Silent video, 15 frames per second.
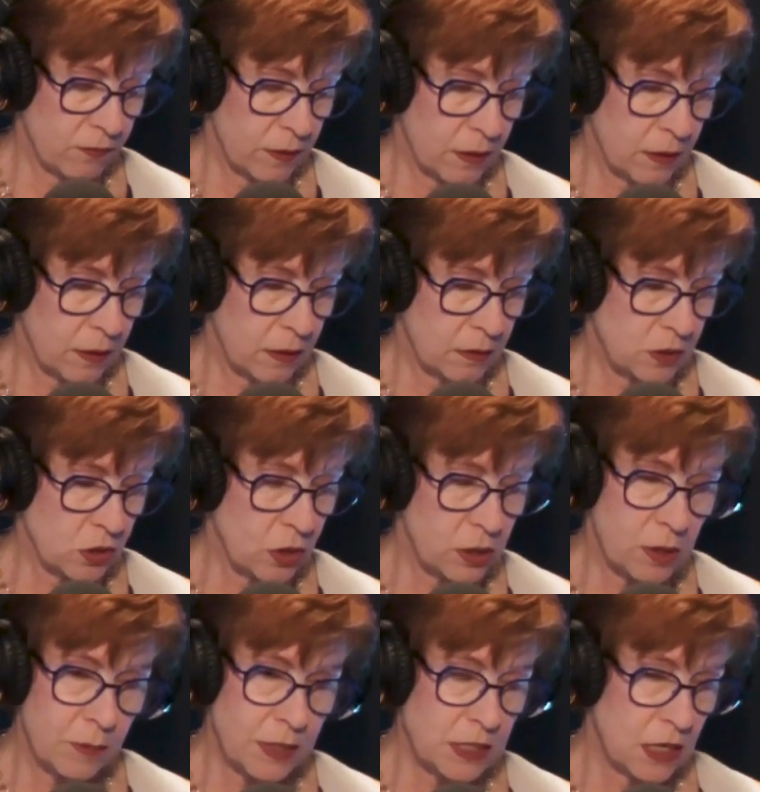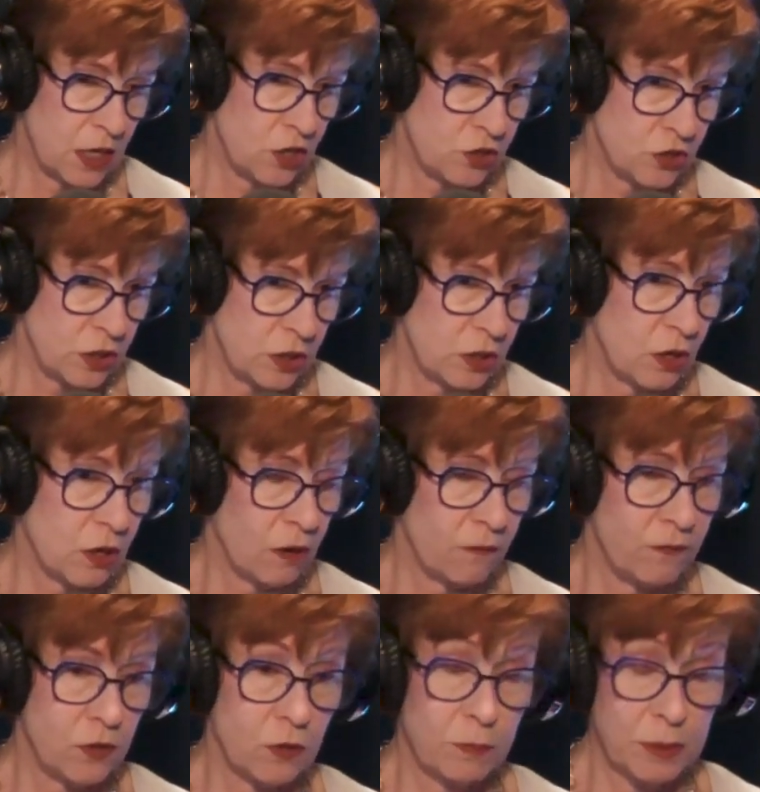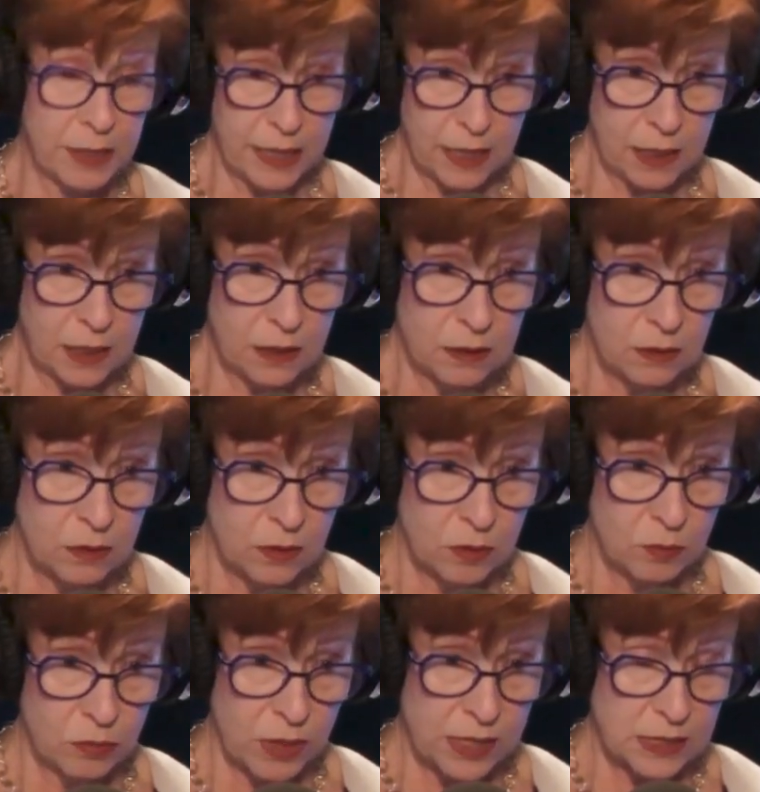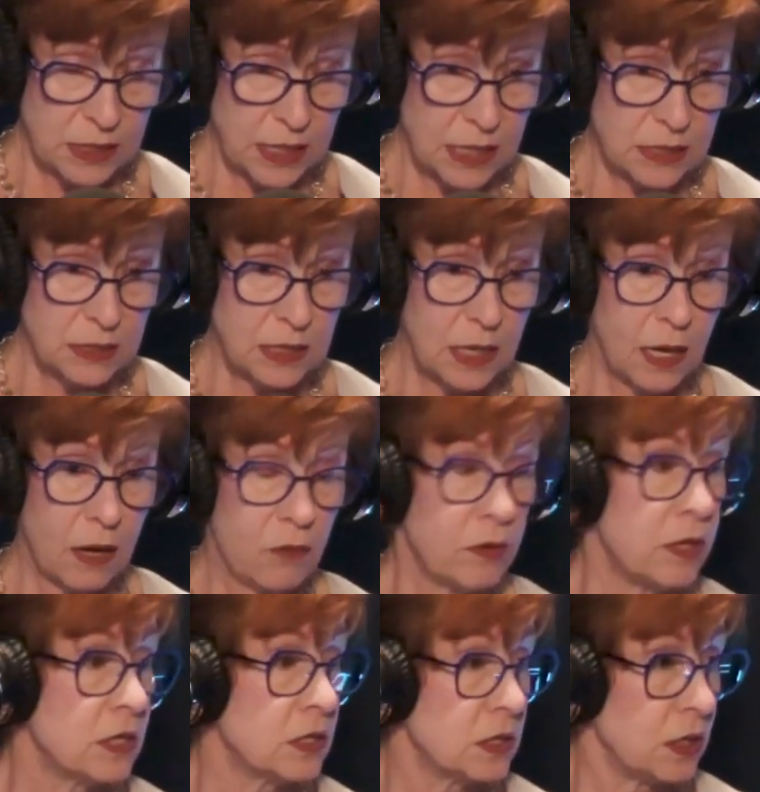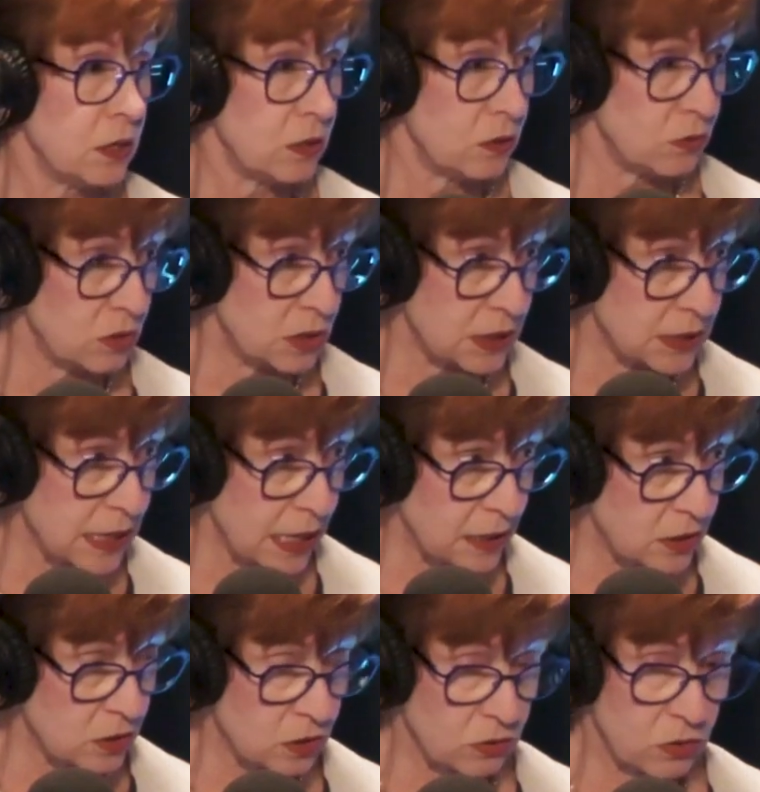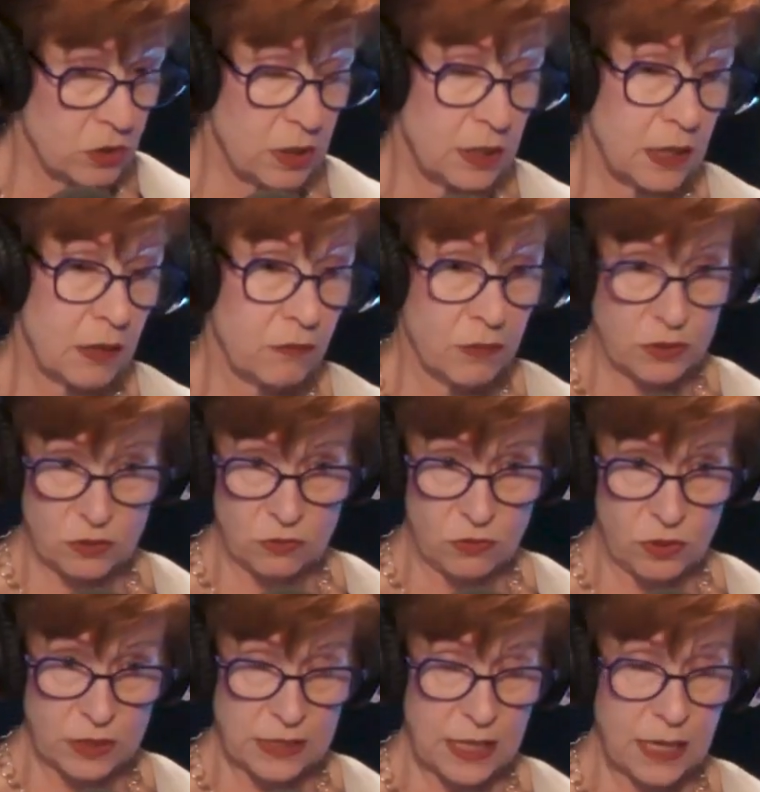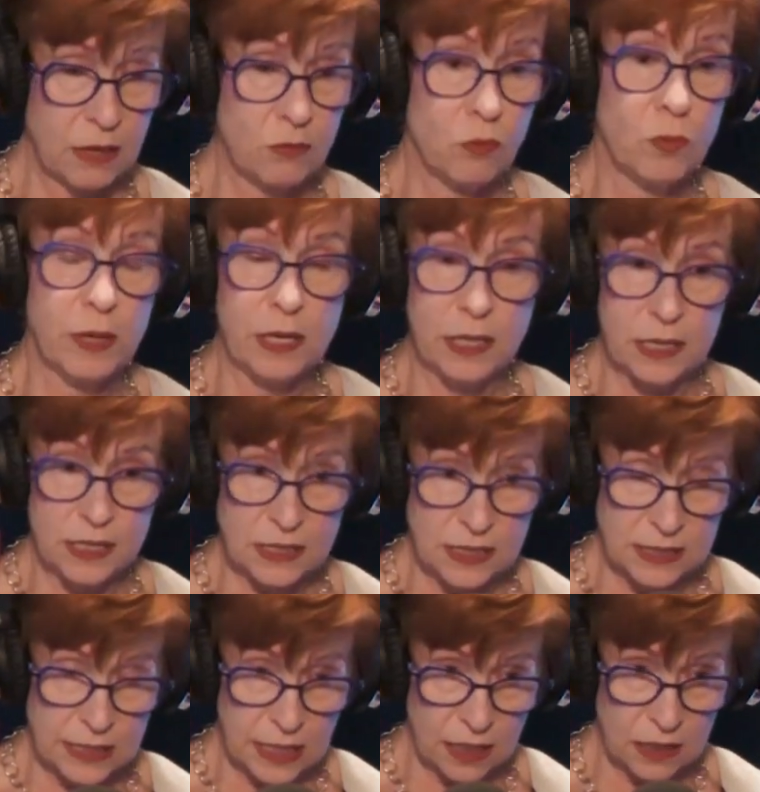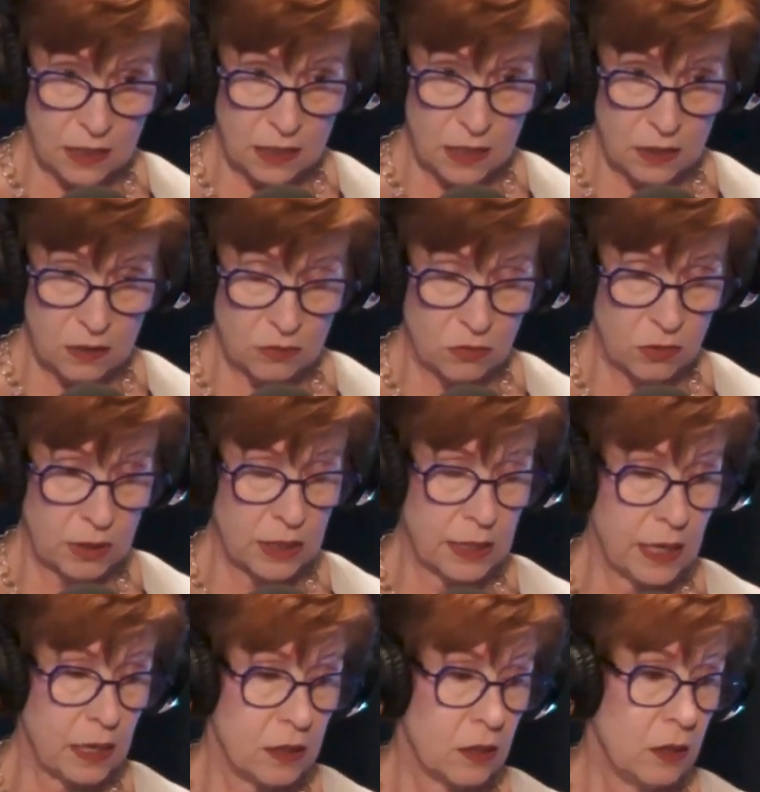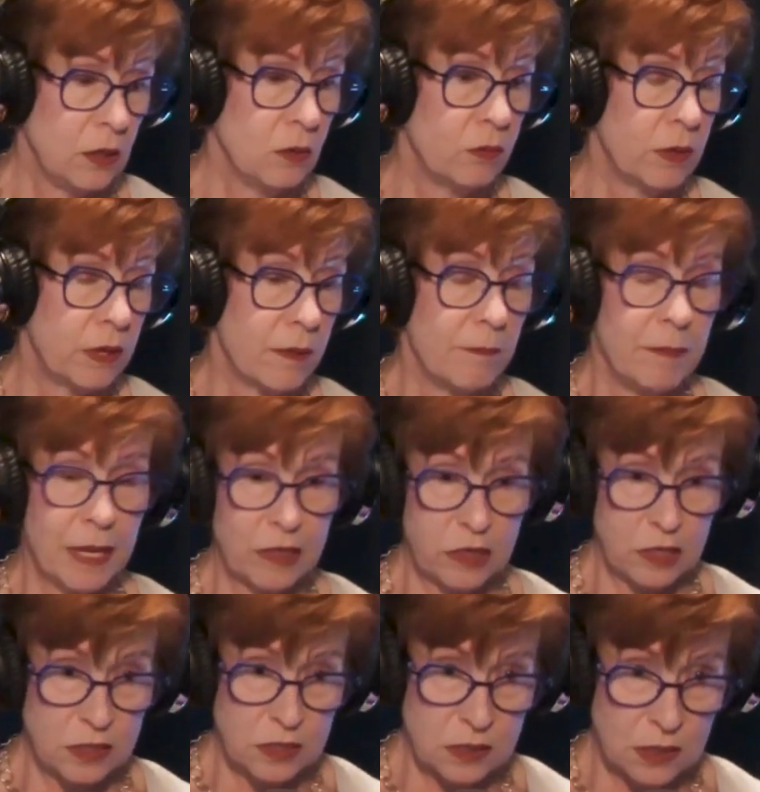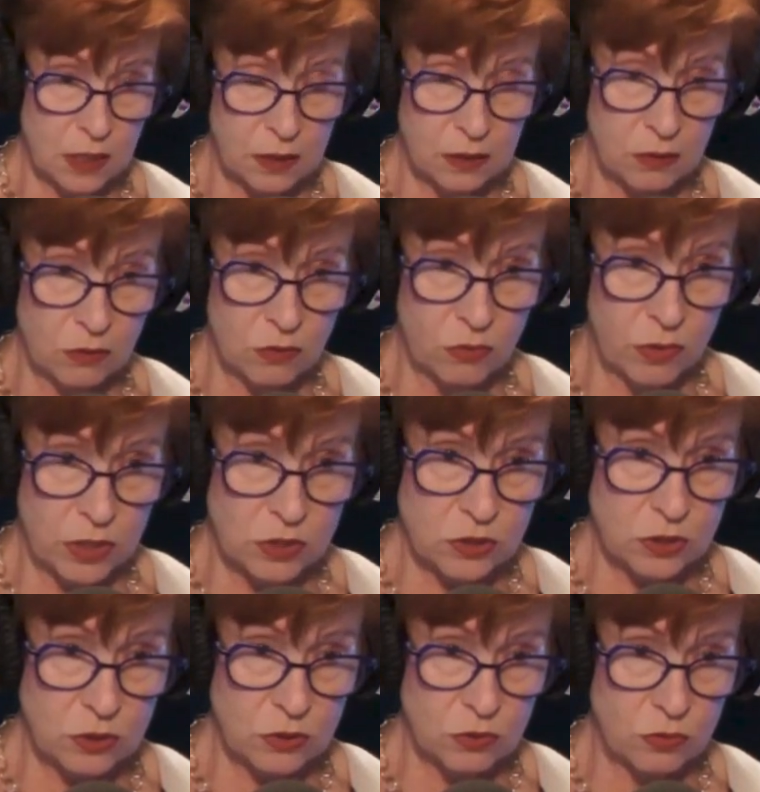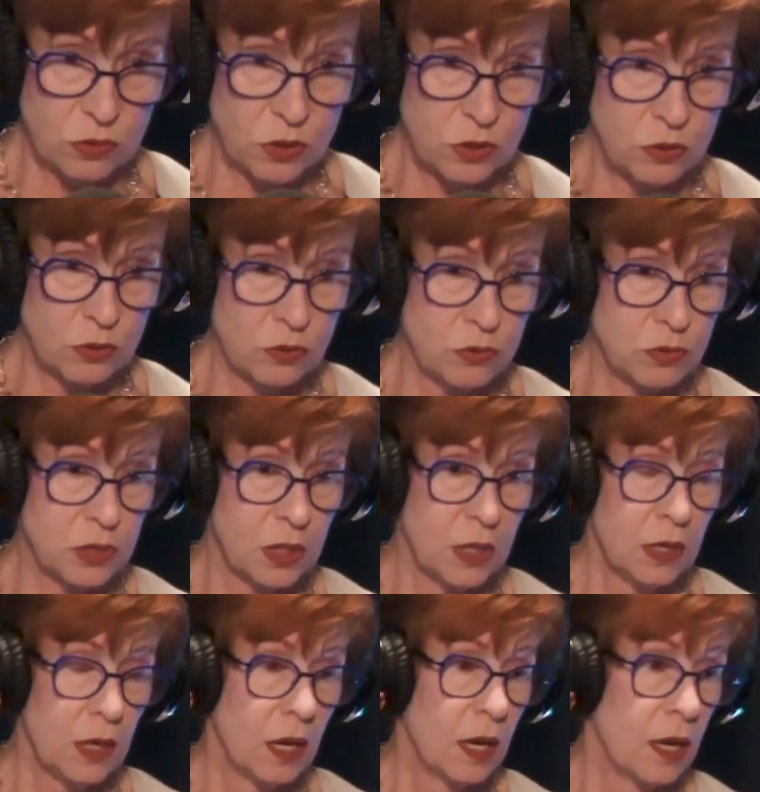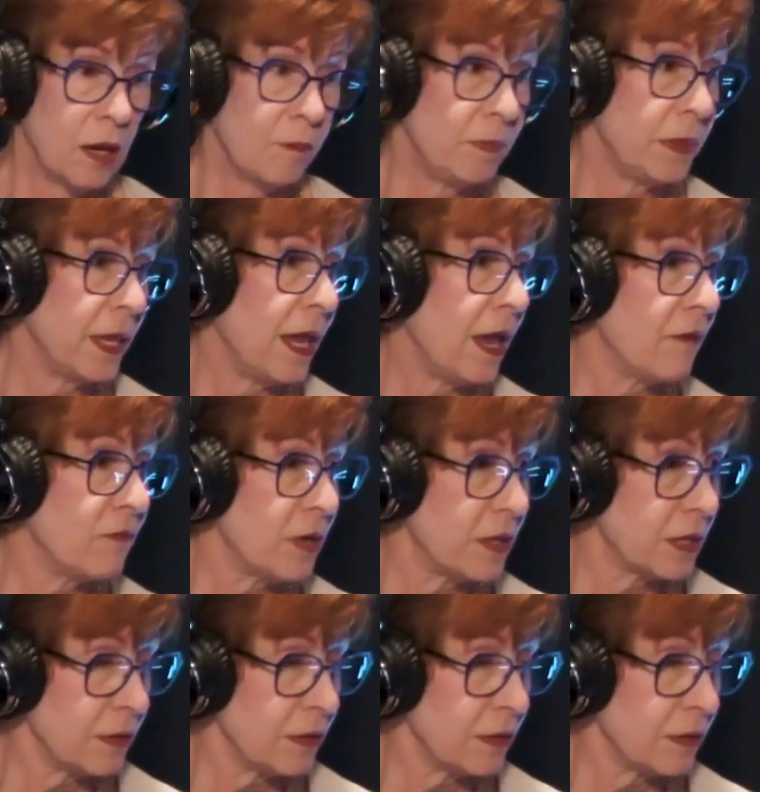uh, documentation of your planning process, how it is that you decided to look at what you looked at, what it is exactly that you're looking at, what are the methods that you're going to use, um, I'm everything.